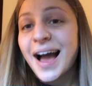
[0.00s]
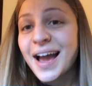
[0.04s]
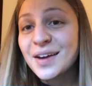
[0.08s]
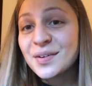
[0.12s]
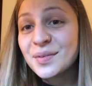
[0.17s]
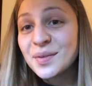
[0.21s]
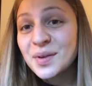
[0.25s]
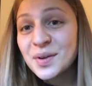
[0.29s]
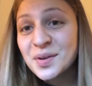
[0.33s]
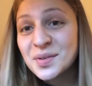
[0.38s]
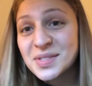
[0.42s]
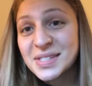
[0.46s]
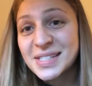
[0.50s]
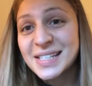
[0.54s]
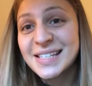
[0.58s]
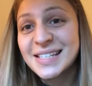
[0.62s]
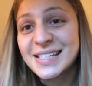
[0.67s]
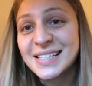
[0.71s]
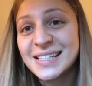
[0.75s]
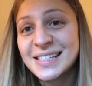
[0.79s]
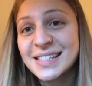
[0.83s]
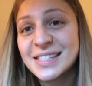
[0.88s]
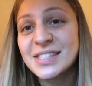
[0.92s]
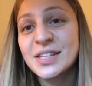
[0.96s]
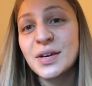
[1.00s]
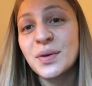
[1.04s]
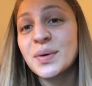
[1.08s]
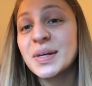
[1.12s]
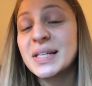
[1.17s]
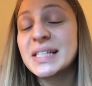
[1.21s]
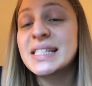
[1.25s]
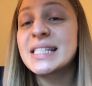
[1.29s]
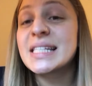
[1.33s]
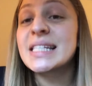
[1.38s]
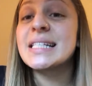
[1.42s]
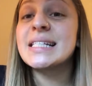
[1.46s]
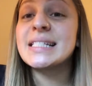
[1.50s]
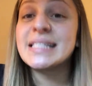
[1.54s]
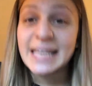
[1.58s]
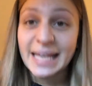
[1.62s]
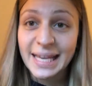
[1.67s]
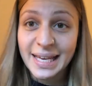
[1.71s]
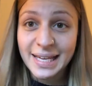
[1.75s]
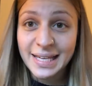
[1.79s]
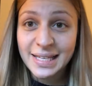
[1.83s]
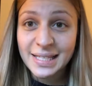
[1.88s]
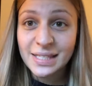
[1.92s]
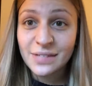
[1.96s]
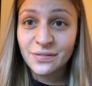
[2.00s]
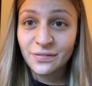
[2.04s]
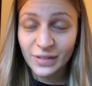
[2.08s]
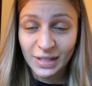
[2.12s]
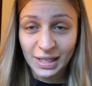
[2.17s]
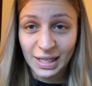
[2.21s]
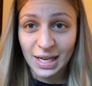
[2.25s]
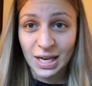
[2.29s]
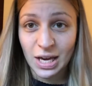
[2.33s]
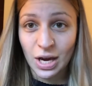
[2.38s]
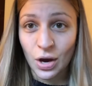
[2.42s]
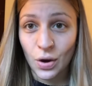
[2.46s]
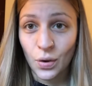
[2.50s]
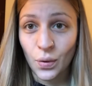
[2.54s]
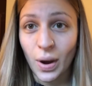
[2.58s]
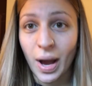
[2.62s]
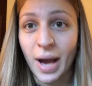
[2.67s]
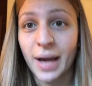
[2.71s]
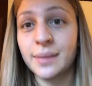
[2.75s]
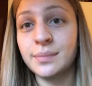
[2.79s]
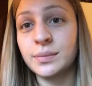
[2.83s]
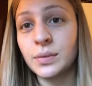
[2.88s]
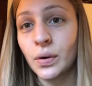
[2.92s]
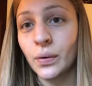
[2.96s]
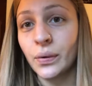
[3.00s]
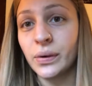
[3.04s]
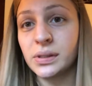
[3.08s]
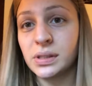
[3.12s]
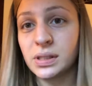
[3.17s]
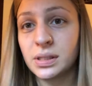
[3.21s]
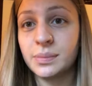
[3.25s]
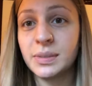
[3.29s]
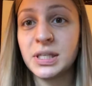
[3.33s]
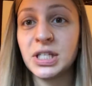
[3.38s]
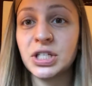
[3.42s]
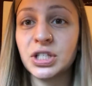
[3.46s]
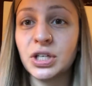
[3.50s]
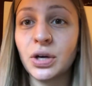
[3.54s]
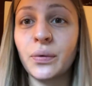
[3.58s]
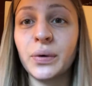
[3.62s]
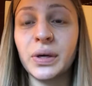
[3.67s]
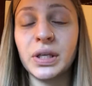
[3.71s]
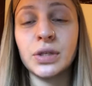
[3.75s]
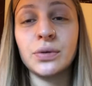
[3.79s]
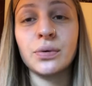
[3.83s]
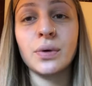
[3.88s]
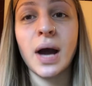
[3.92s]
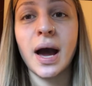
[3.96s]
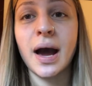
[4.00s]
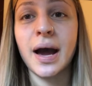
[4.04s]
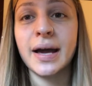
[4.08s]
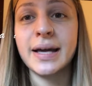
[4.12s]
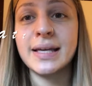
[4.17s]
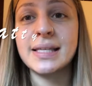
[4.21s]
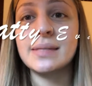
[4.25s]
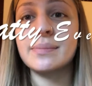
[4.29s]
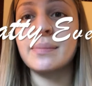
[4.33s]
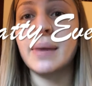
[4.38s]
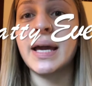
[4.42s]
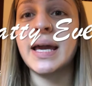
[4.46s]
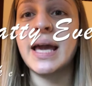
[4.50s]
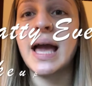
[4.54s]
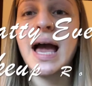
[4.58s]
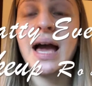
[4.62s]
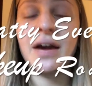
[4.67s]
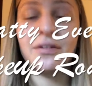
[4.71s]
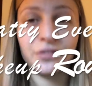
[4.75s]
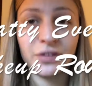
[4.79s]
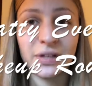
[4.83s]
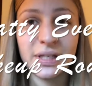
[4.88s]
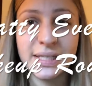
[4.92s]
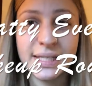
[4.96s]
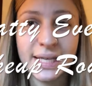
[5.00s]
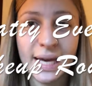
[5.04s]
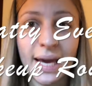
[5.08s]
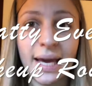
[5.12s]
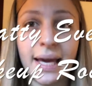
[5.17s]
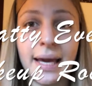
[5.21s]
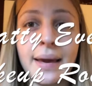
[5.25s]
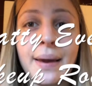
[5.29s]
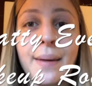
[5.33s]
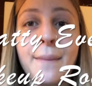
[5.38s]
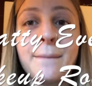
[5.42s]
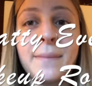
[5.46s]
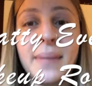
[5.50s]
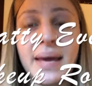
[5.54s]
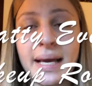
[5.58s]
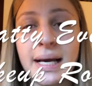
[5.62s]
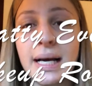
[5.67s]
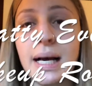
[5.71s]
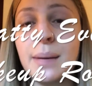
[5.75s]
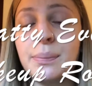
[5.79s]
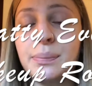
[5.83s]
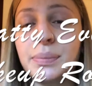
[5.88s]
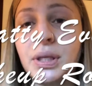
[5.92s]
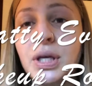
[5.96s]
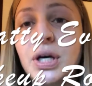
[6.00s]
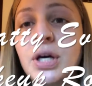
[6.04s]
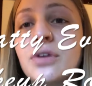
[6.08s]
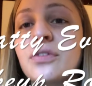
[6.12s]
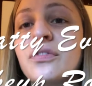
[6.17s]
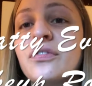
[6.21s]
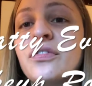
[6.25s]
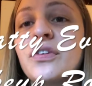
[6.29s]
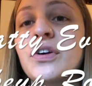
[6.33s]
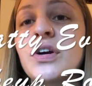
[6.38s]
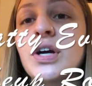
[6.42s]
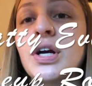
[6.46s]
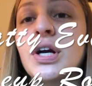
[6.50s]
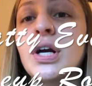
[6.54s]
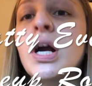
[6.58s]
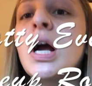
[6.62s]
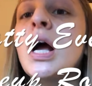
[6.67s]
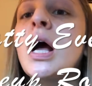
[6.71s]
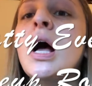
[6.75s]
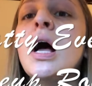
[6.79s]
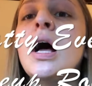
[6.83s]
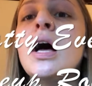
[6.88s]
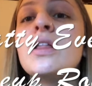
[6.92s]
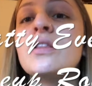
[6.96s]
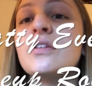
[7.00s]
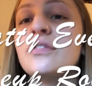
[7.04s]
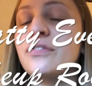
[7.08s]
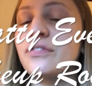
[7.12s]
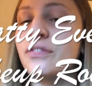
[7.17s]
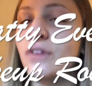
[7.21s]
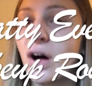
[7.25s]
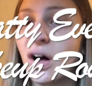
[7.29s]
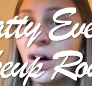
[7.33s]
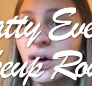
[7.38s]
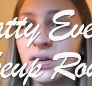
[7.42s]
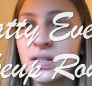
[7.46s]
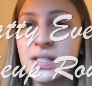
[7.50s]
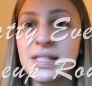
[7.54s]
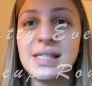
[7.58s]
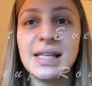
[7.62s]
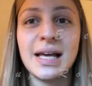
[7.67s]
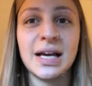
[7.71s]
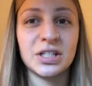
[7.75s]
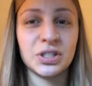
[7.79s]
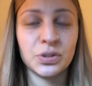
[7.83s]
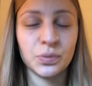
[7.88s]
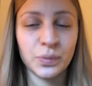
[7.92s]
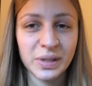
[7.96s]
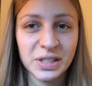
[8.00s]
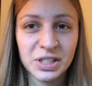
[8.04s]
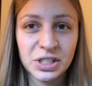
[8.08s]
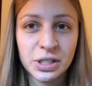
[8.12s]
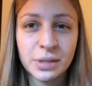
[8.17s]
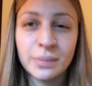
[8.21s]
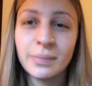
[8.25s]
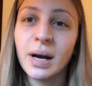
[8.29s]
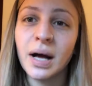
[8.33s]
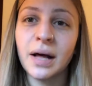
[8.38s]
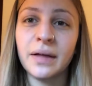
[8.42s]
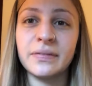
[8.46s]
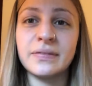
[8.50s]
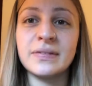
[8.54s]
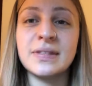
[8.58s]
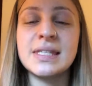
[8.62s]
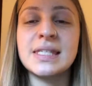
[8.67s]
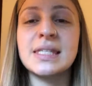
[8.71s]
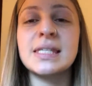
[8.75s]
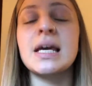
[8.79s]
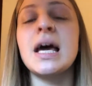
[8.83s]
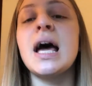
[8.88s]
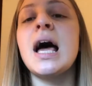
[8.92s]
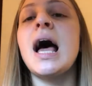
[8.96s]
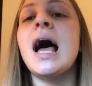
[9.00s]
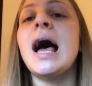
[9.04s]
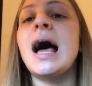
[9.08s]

Hi roses! So in today's video, I'm going to be showing you guys my everyday makeup look for the fall/winter months.